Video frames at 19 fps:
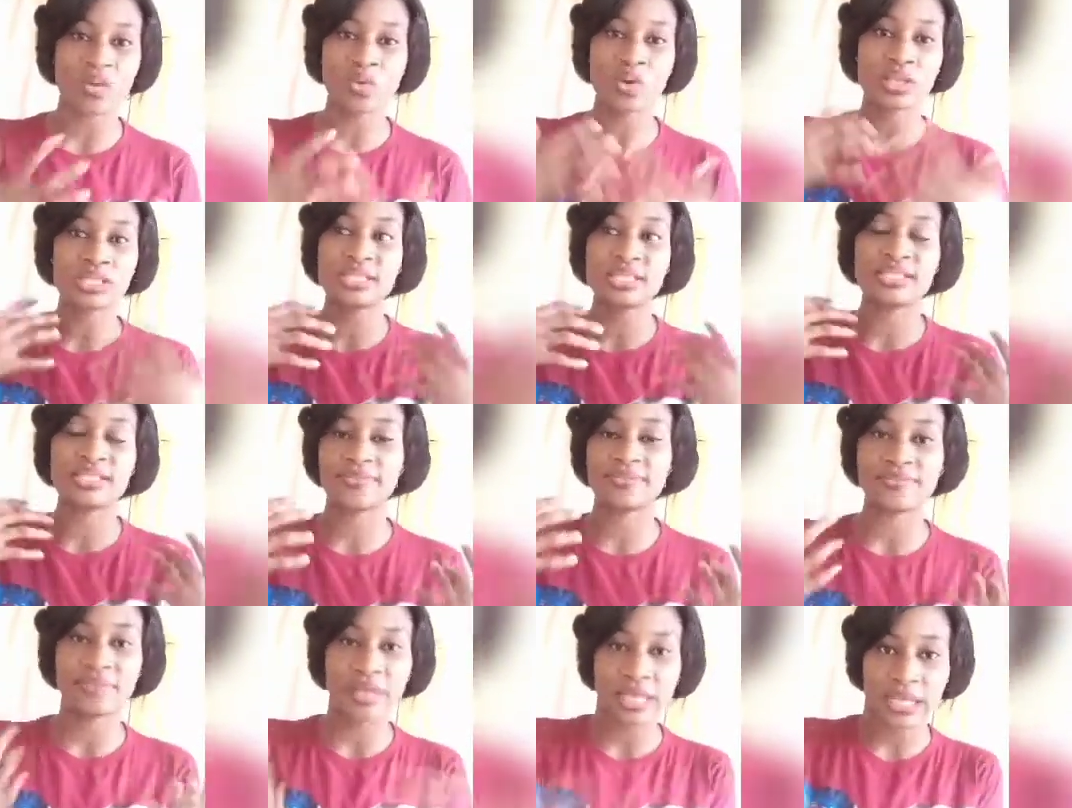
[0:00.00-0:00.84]
What's
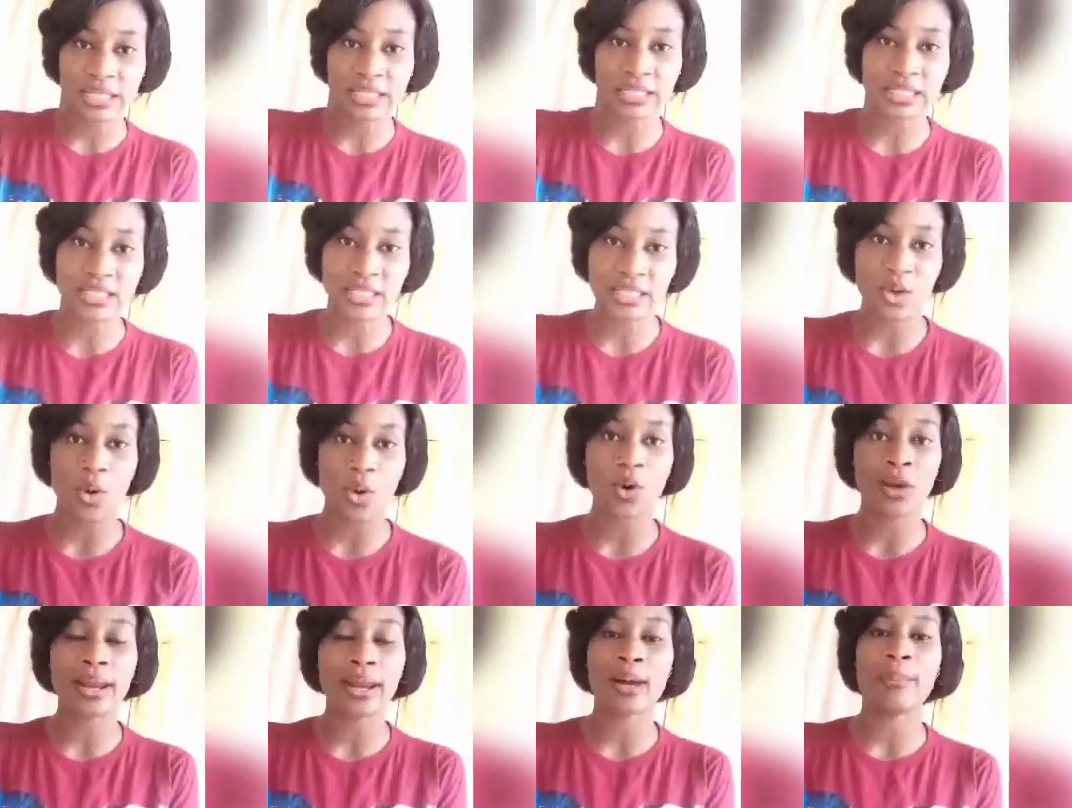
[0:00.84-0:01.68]
this faith
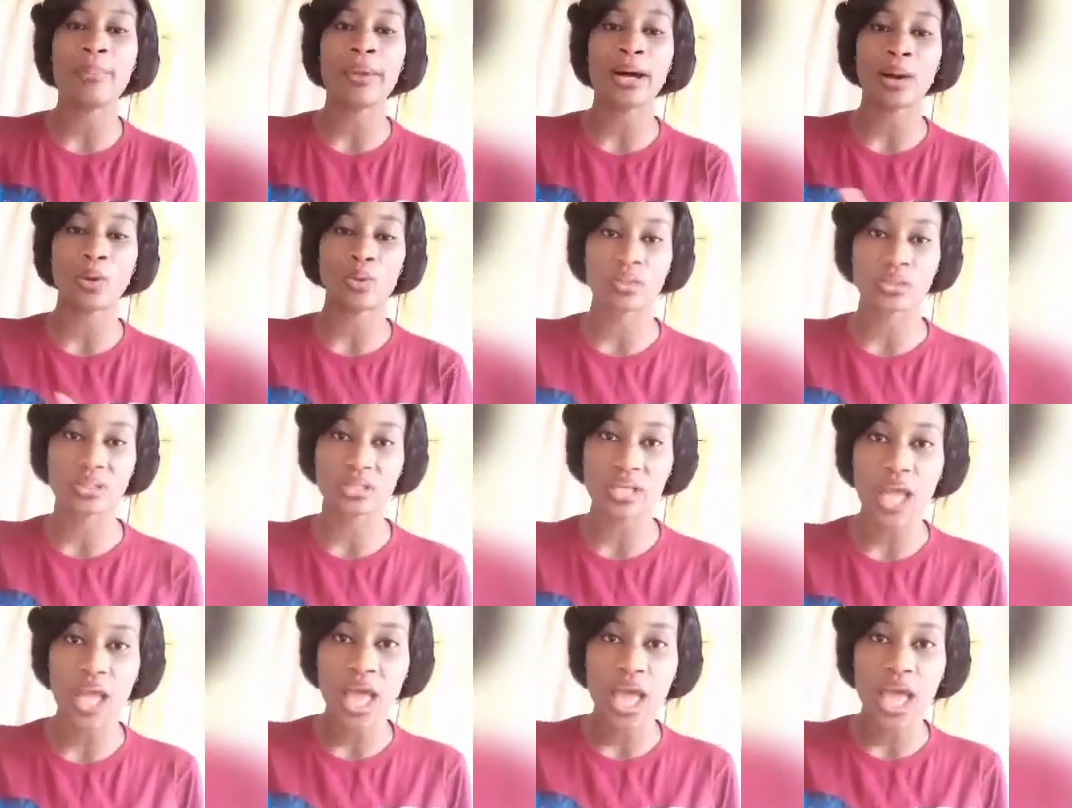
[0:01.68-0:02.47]
all about?